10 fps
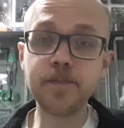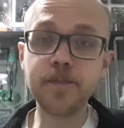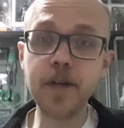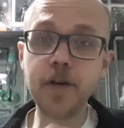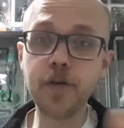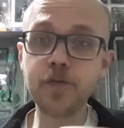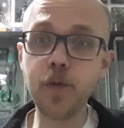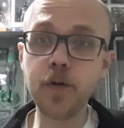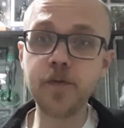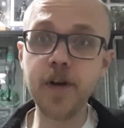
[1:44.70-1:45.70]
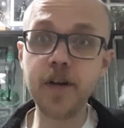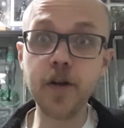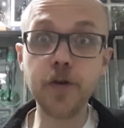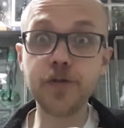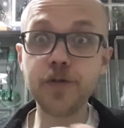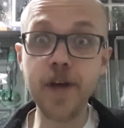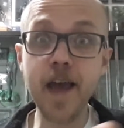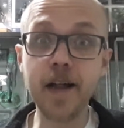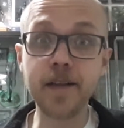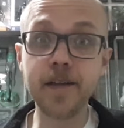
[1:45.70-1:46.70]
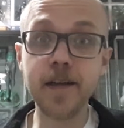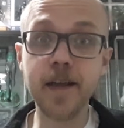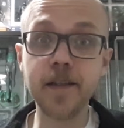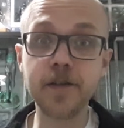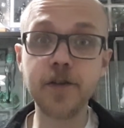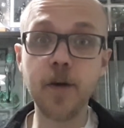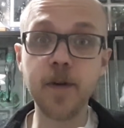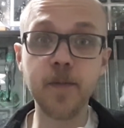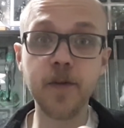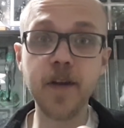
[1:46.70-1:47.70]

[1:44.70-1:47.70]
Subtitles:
Because Wolverine goes to hell in this comic book.